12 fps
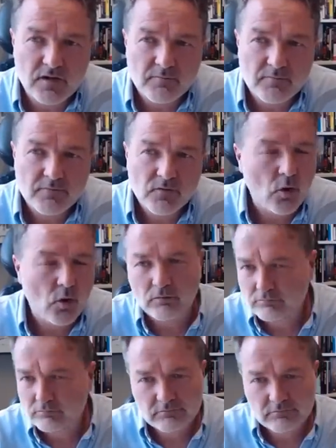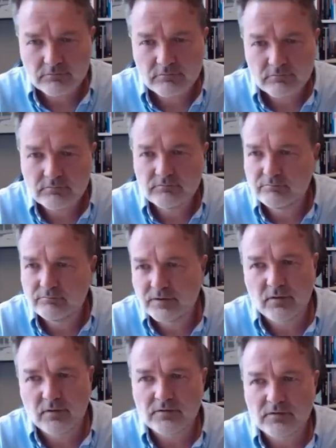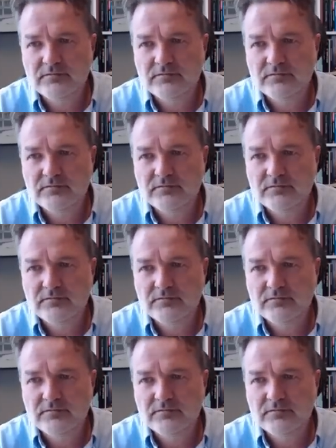No, because